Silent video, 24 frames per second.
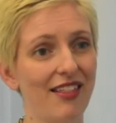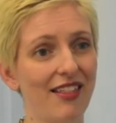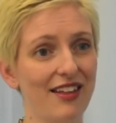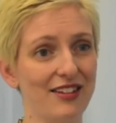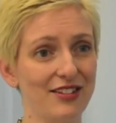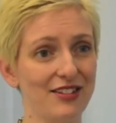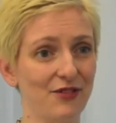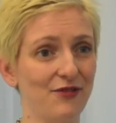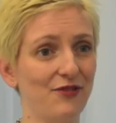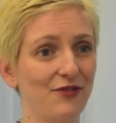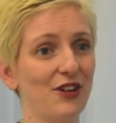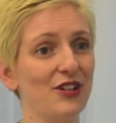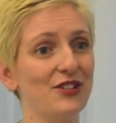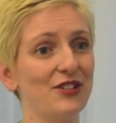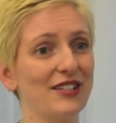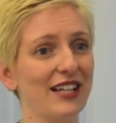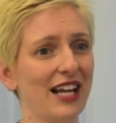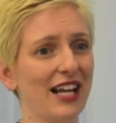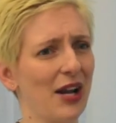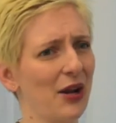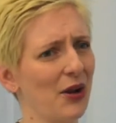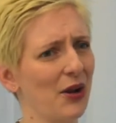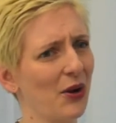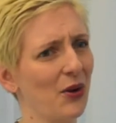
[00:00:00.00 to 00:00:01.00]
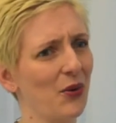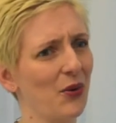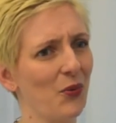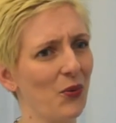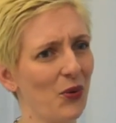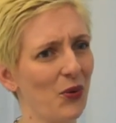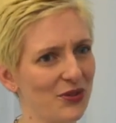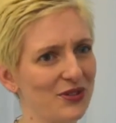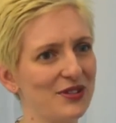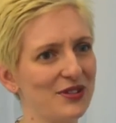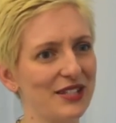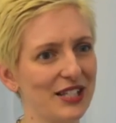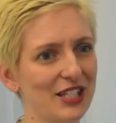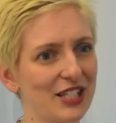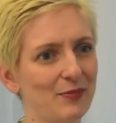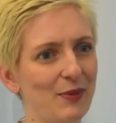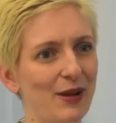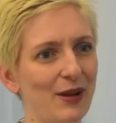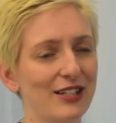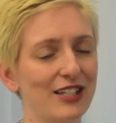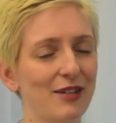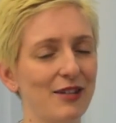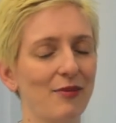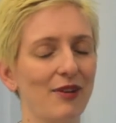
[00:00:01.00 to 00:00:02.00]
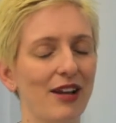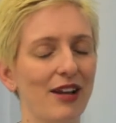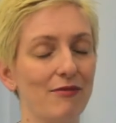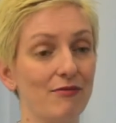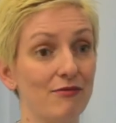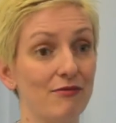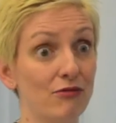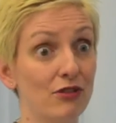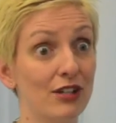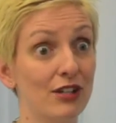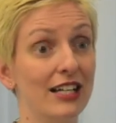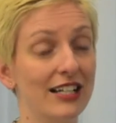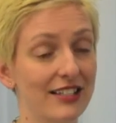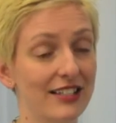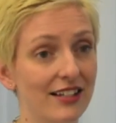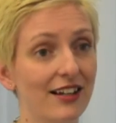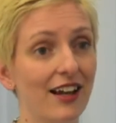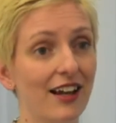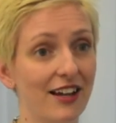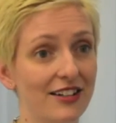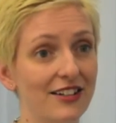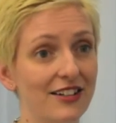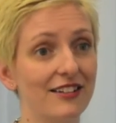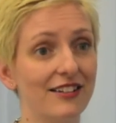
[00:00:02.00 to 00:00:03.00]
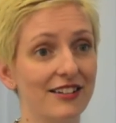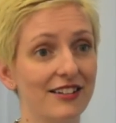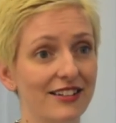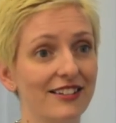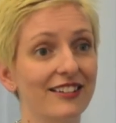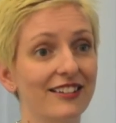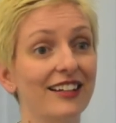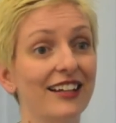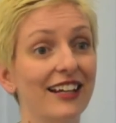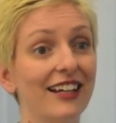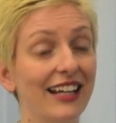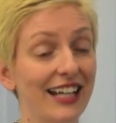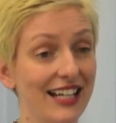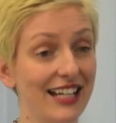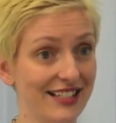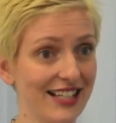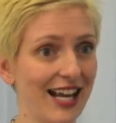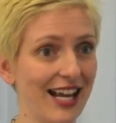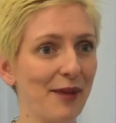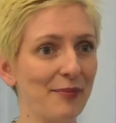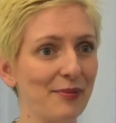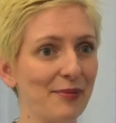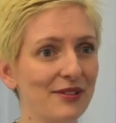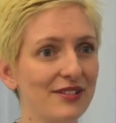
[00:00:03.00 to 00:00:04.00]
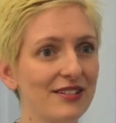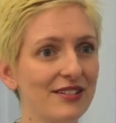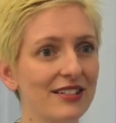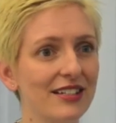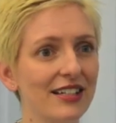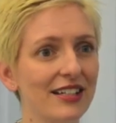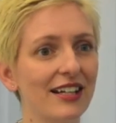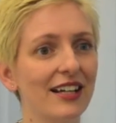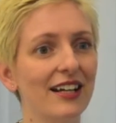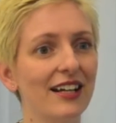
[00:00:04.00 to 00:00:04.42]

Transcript: That's the first thing I wasn't expecting but I'm really delighted that it's happened.